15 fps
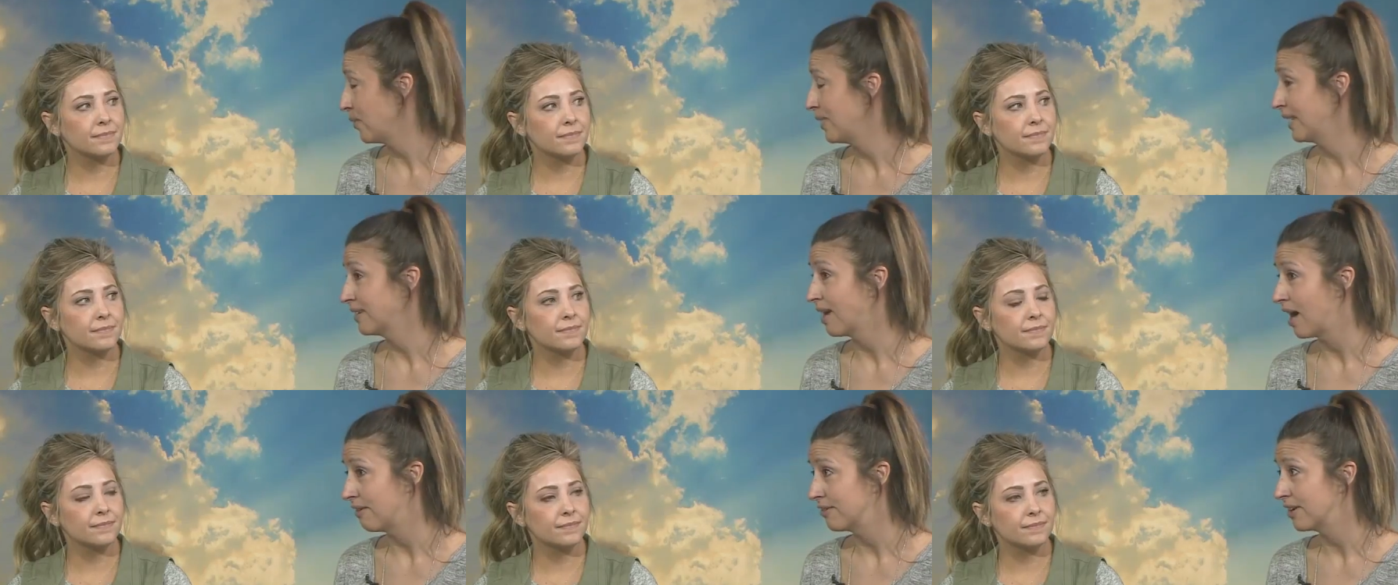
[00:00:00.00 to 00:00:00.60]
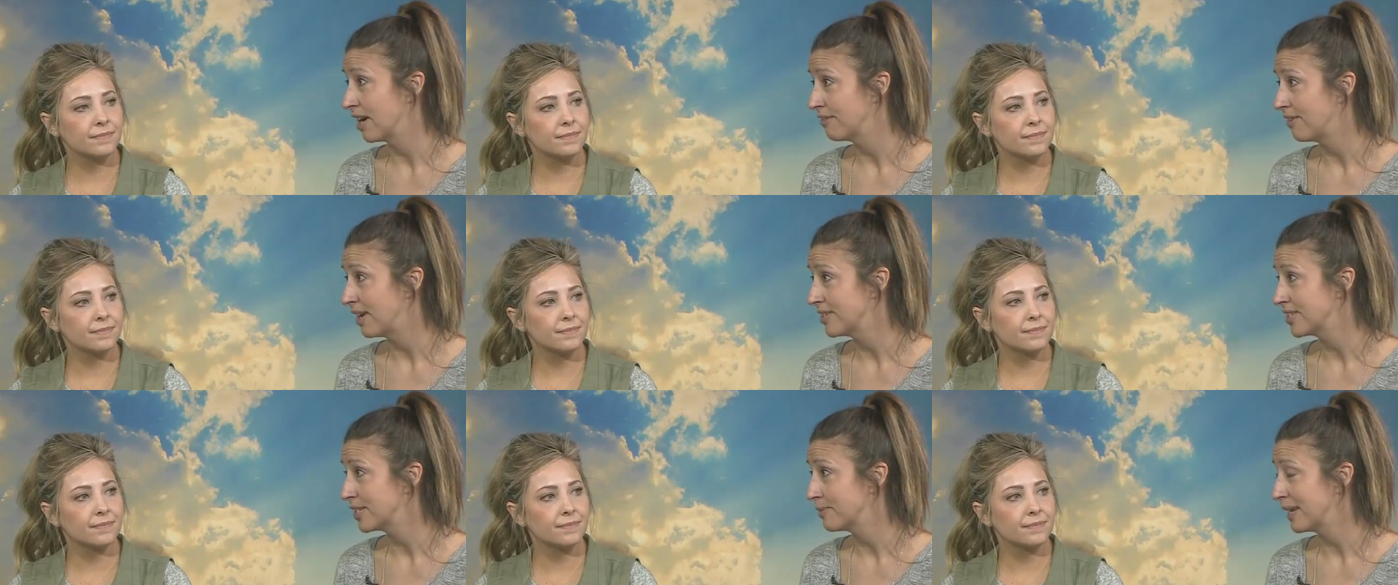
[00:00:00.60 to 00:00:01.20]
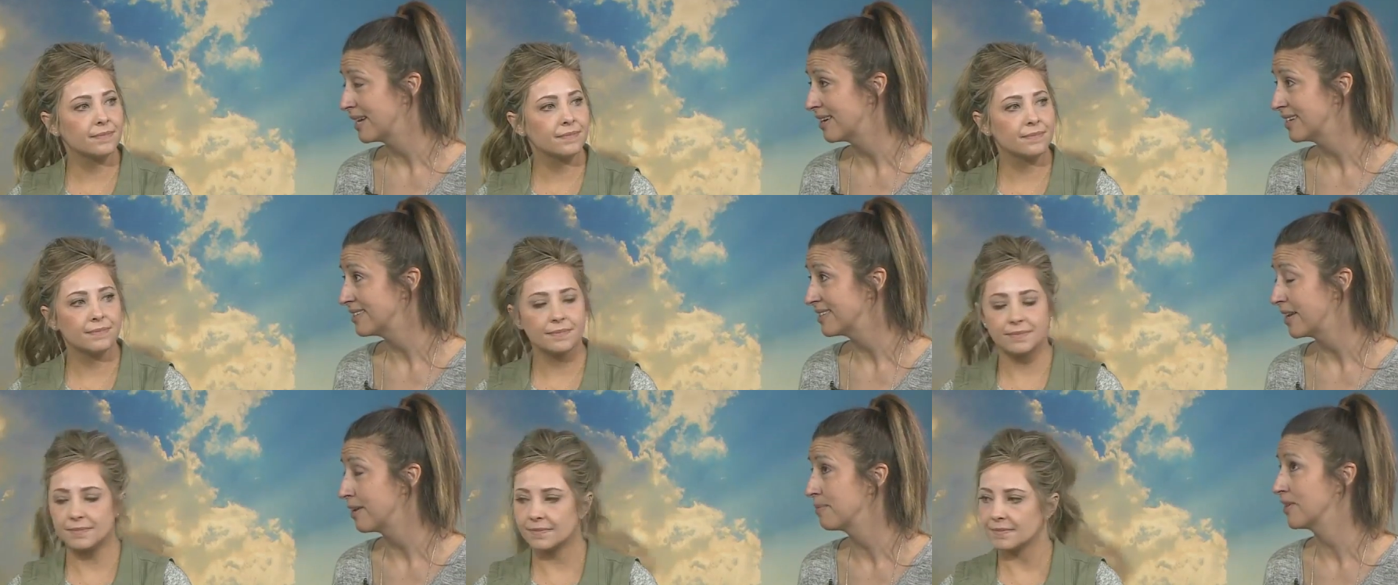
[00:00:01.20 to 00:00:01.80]
Speaker 1: that we can offer our foster
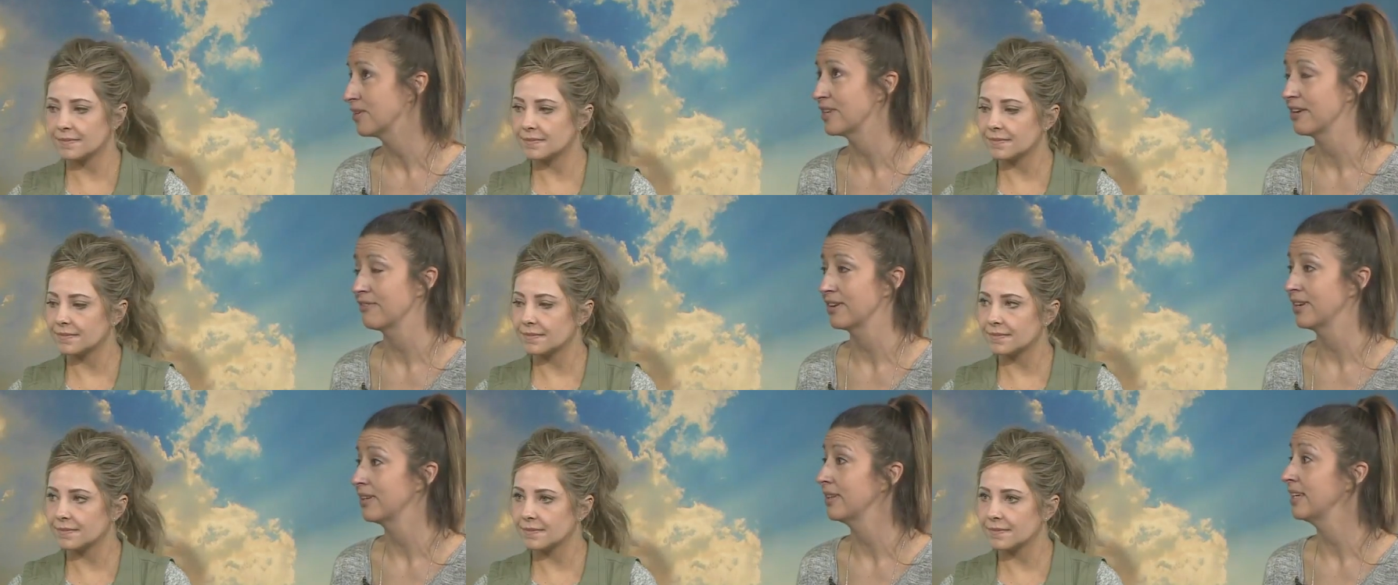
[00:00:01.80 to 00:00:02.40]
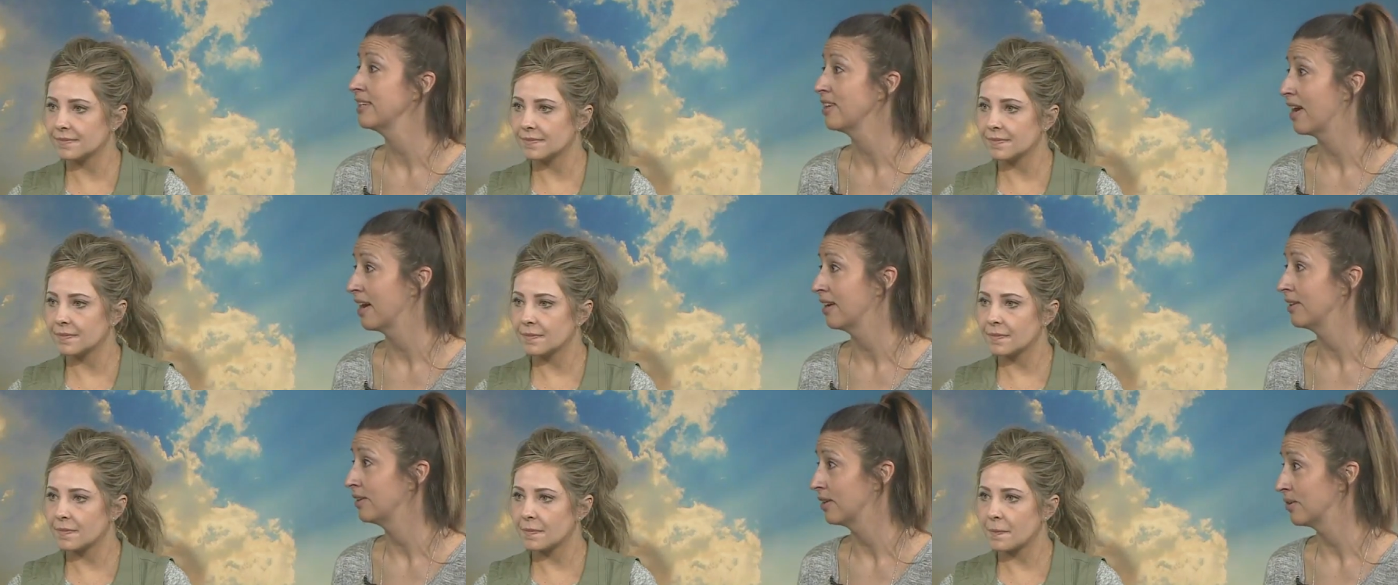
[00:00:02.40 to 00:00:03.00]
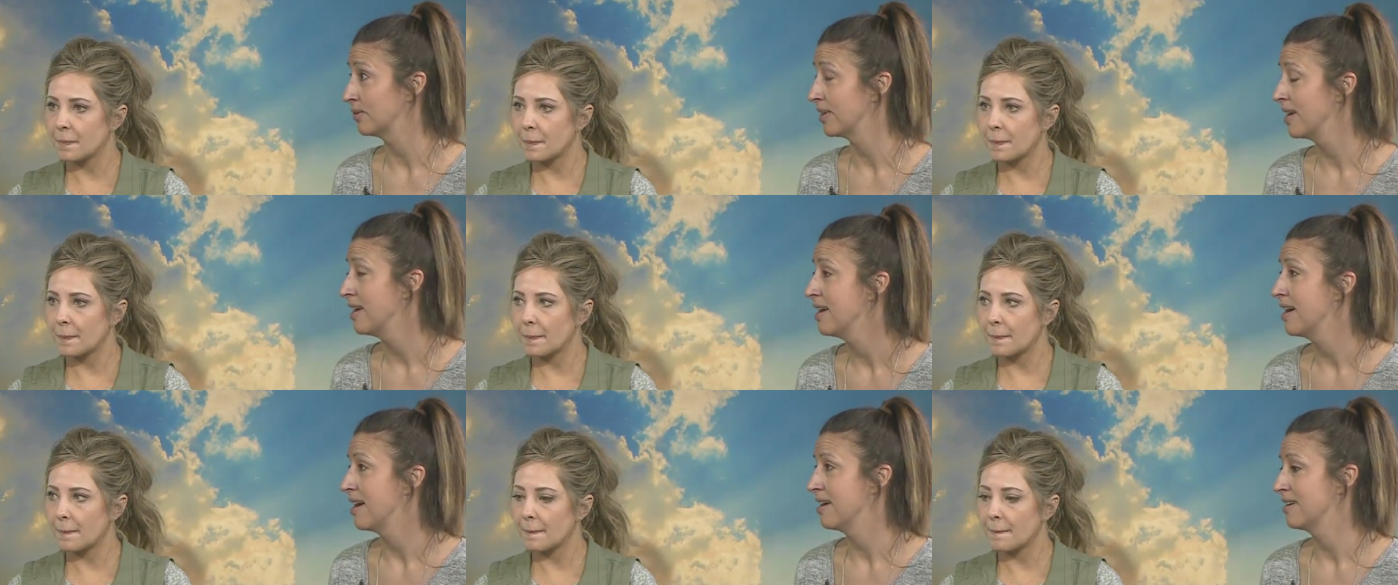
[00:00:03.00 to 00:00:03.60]
parents. Um, they're definitely not alone.
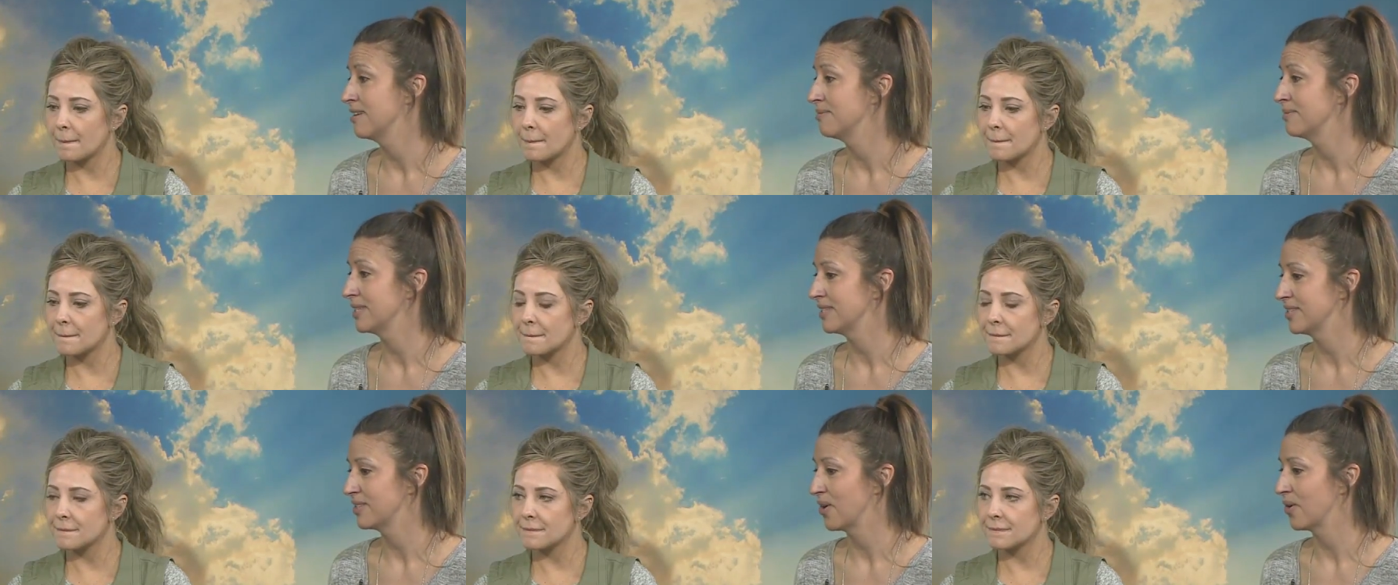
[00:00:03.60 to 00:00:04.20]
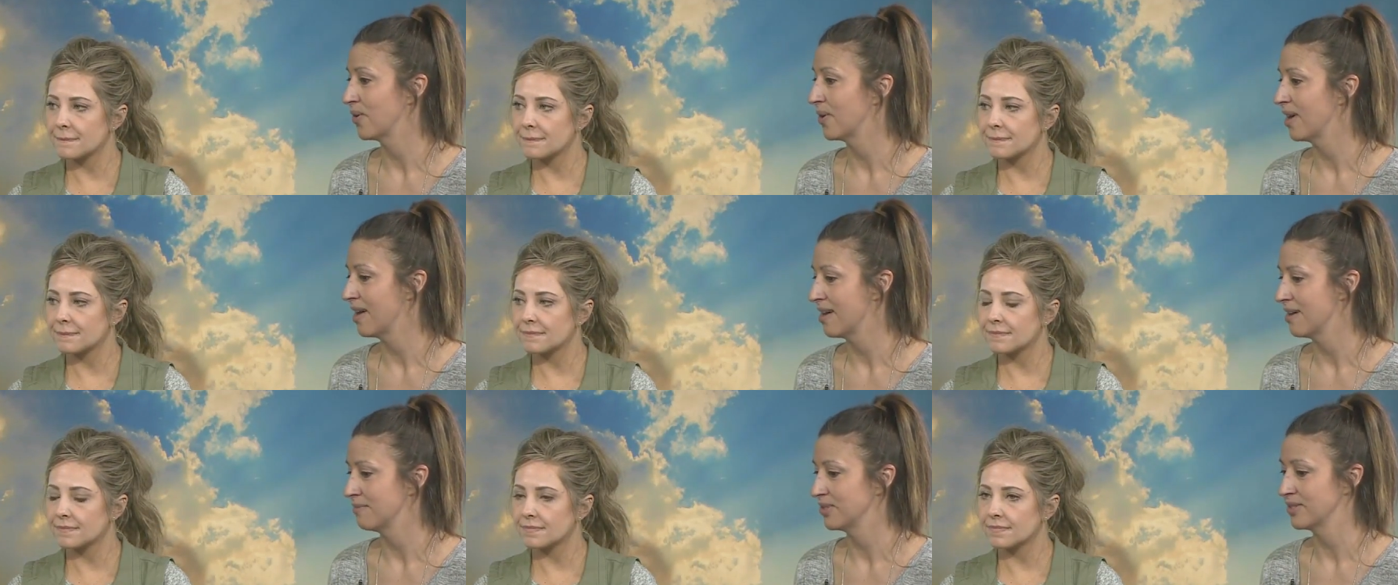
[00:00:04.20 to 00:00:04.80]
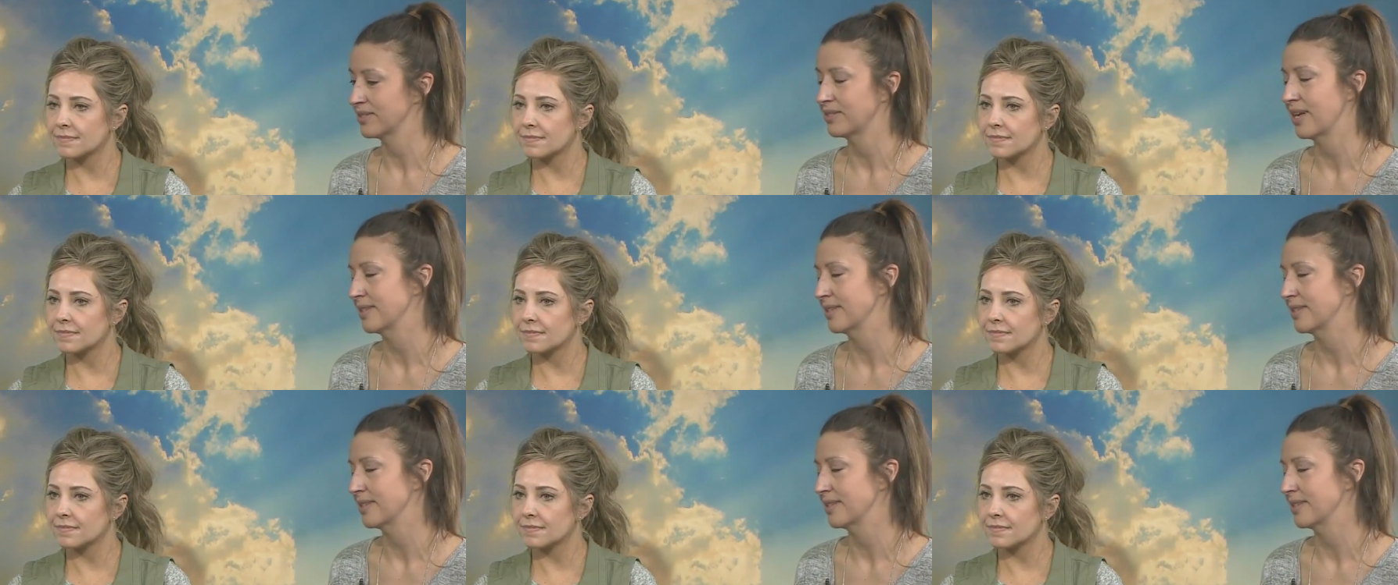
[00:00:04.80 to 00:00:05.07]
Um, so, um, just